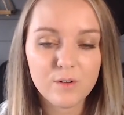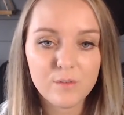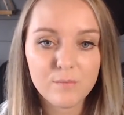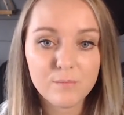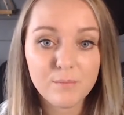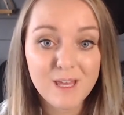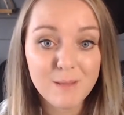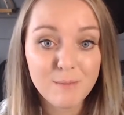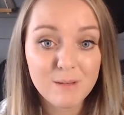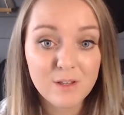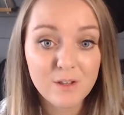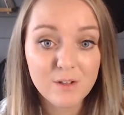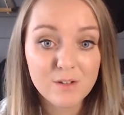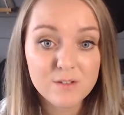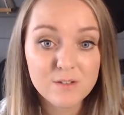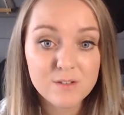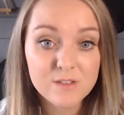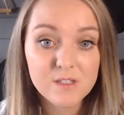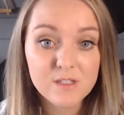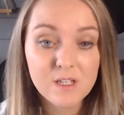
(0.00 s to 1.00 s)
Baby
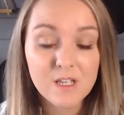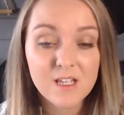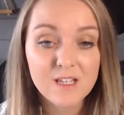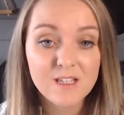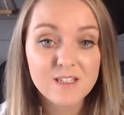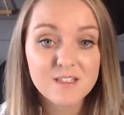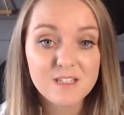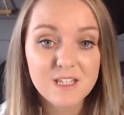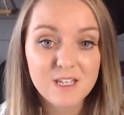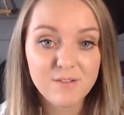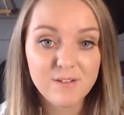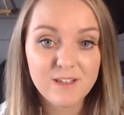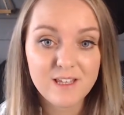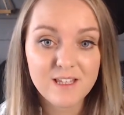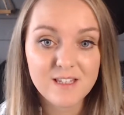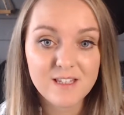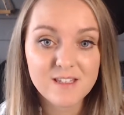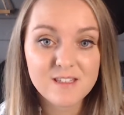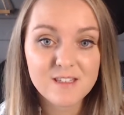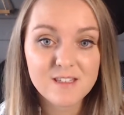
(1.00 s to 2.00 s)
Loss
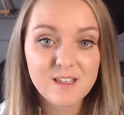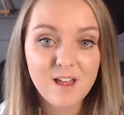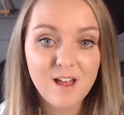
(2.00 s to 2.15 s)
series.